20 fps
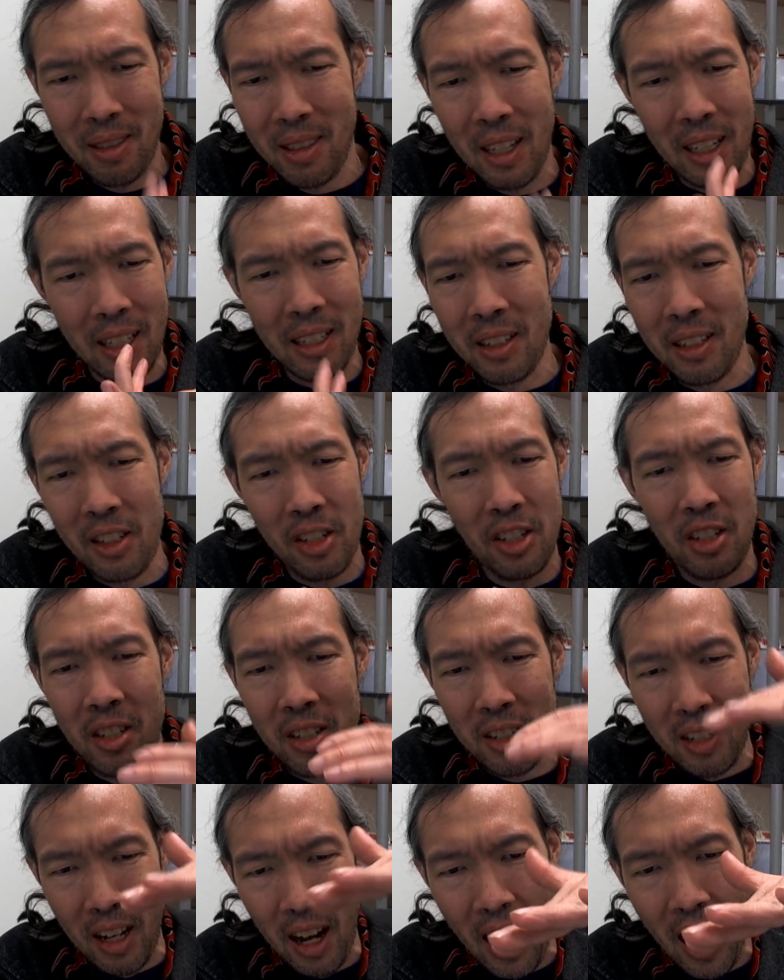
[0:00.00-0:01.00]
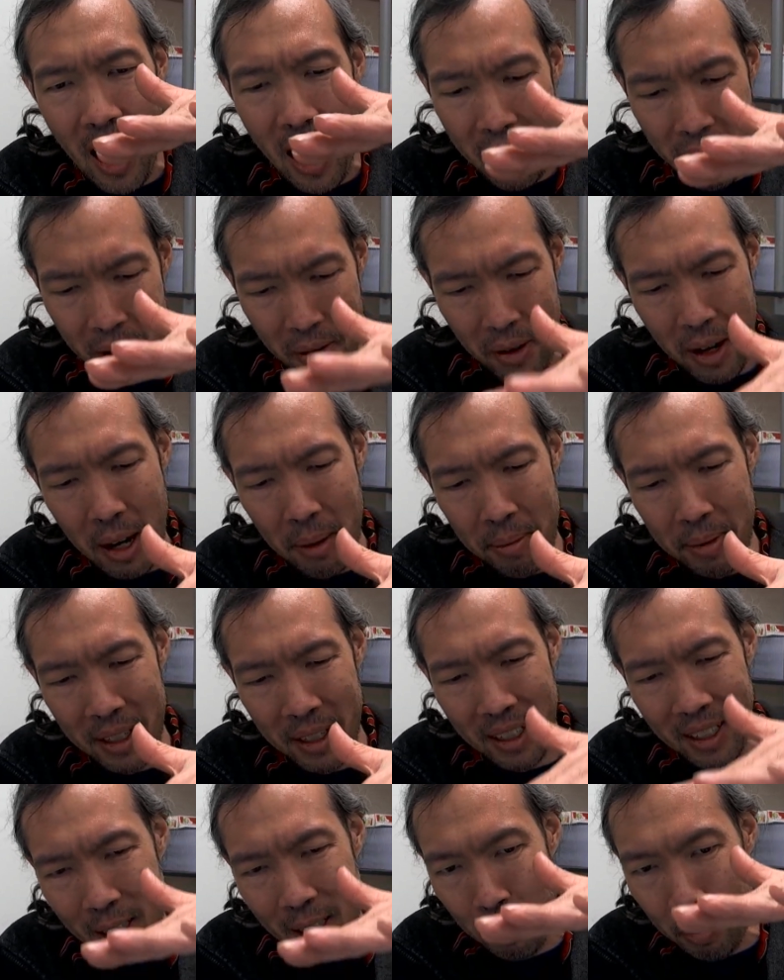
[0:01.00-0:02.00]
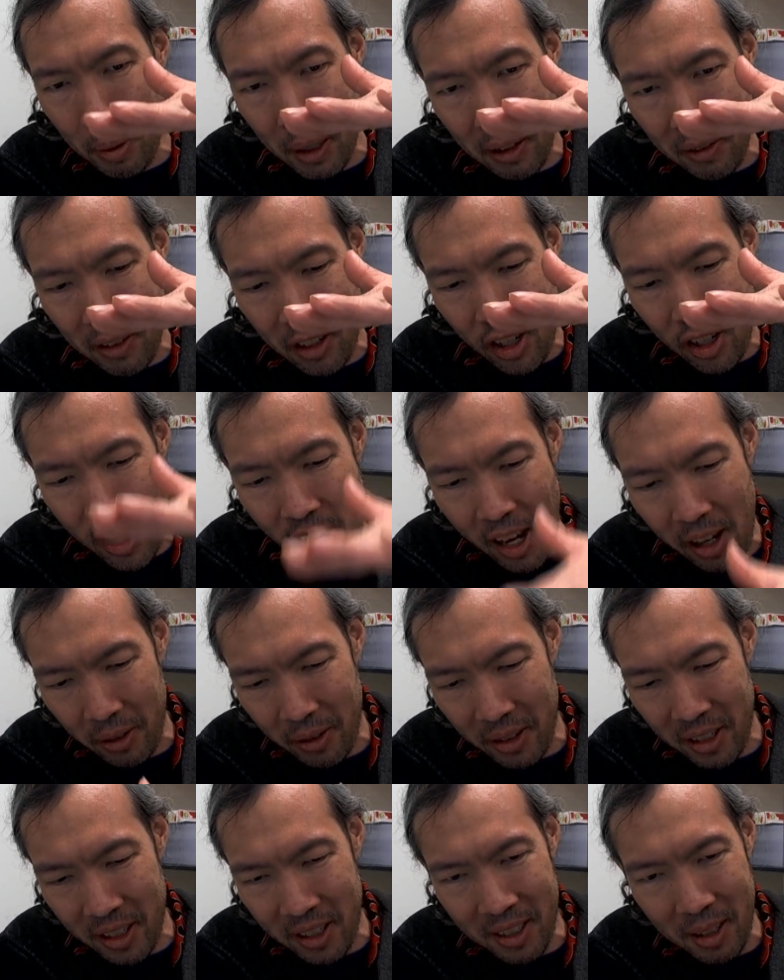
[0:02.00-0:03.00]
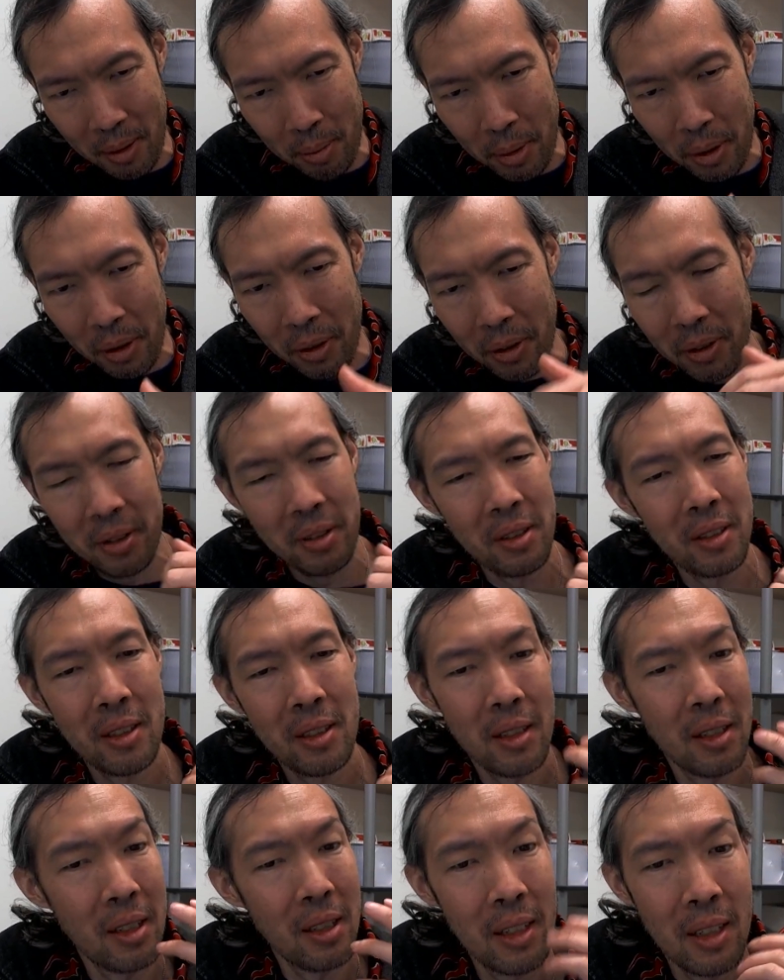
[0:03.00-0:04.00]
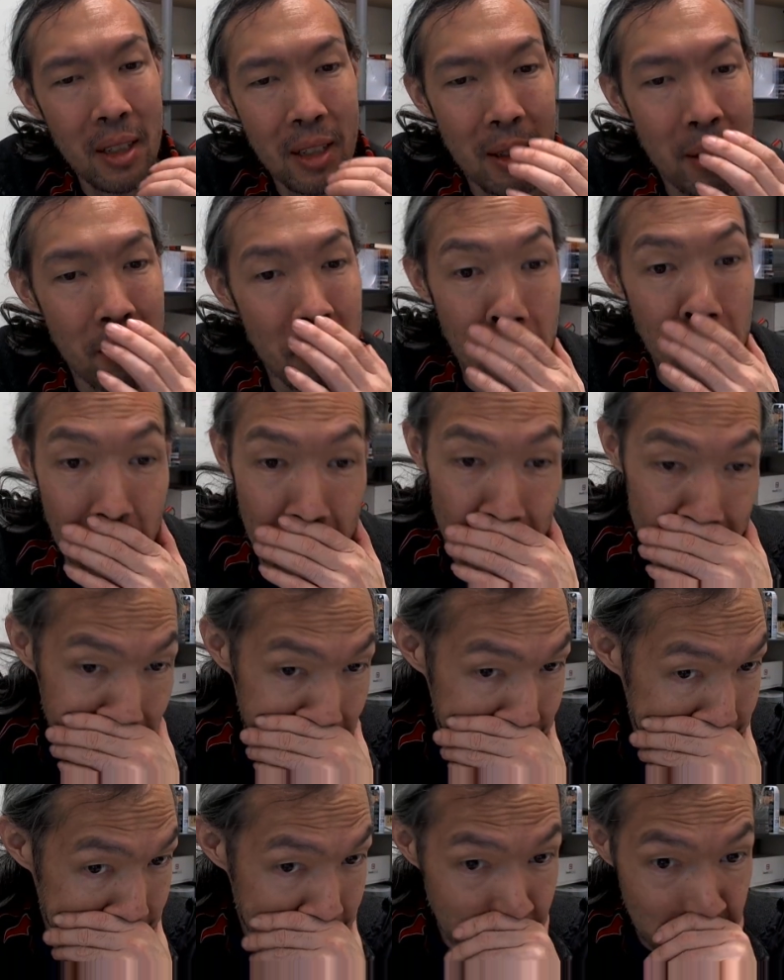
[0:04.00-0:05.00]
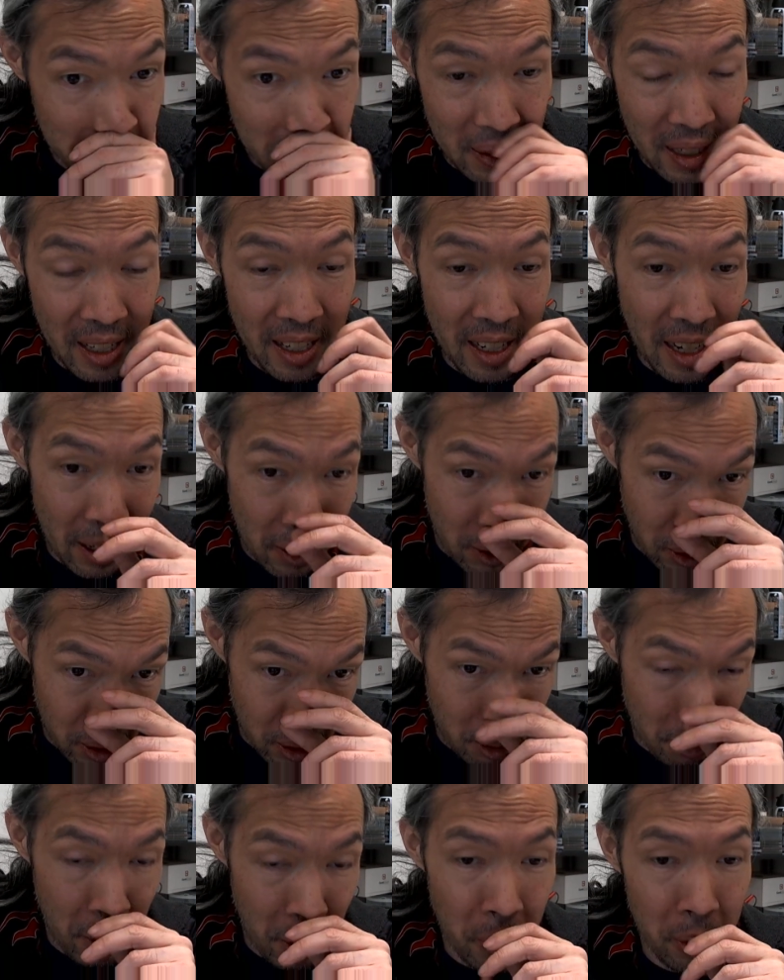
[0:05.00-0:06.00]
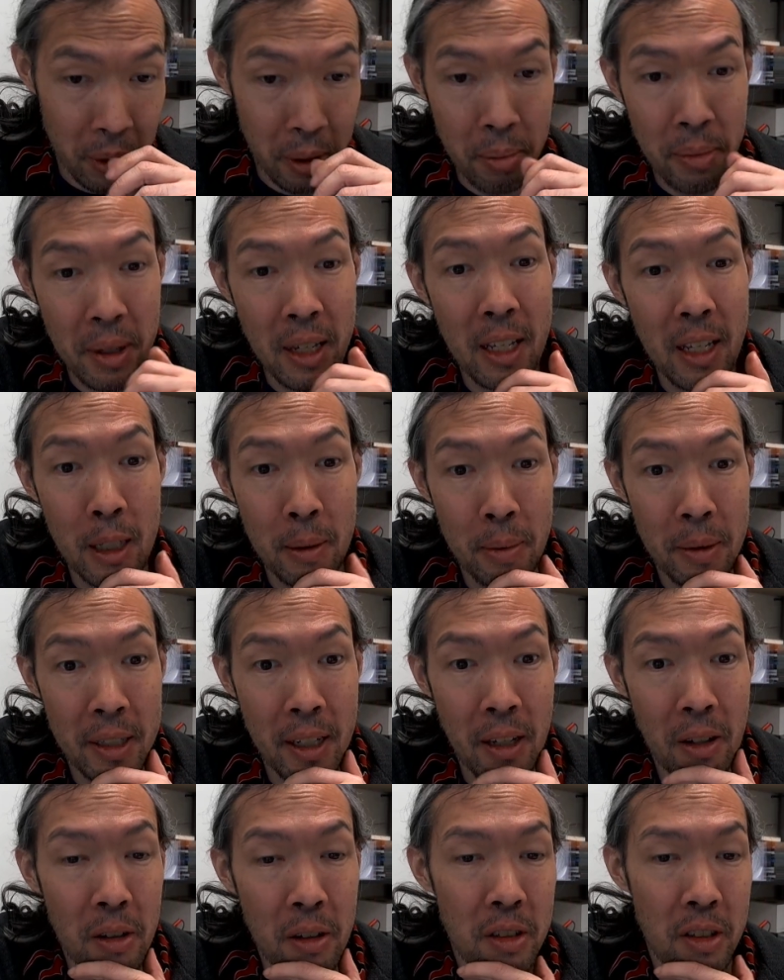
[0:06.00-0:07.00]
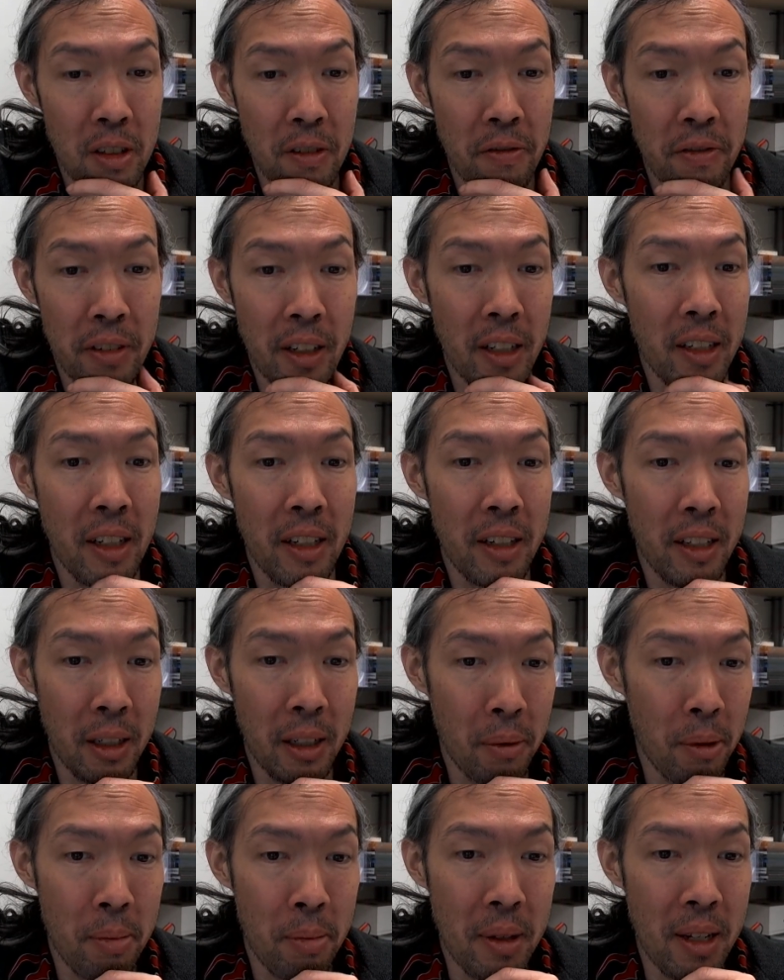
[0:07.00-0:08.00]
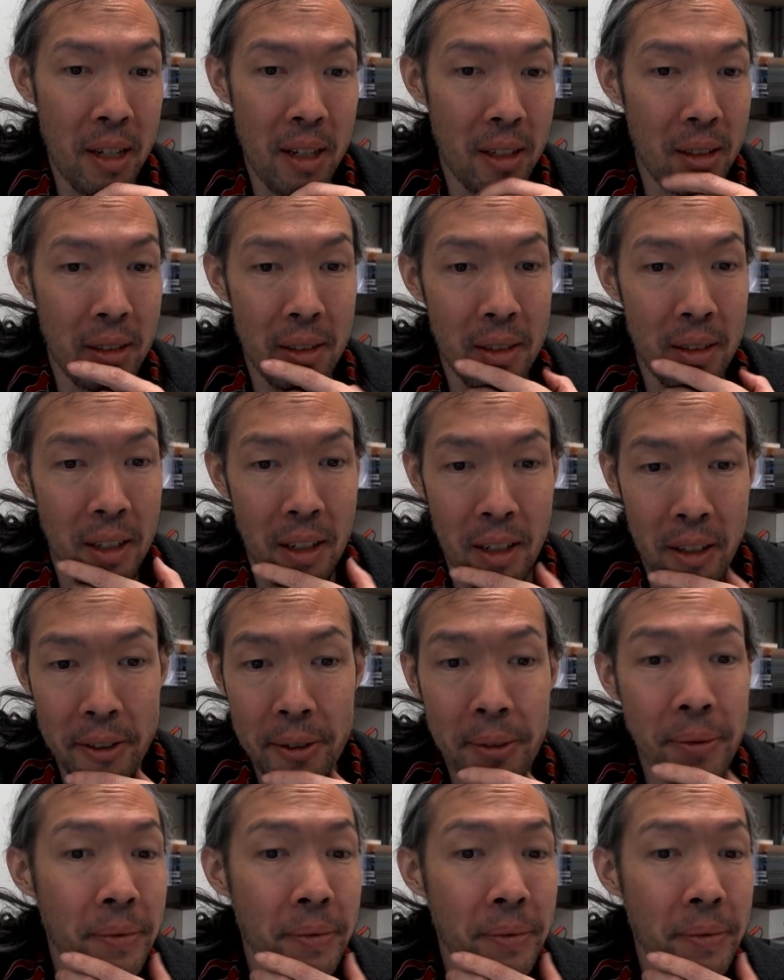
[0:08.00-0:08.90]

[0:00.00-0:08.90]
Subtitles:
thing is higher up. It's like this big of a shell. It's just a bowl. But, and I told them hold the beans, but they always flood the thing with beans. So,